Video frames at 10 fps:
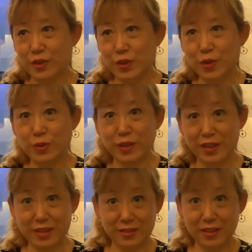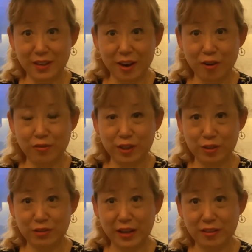you are easily over
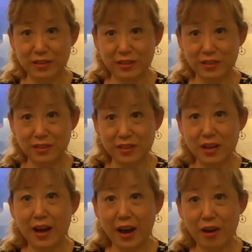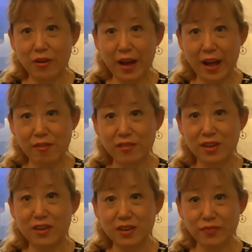2000.
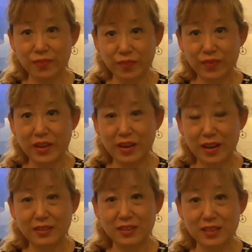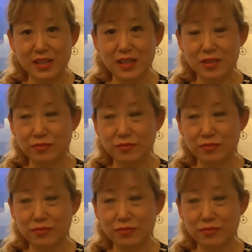However, let's see.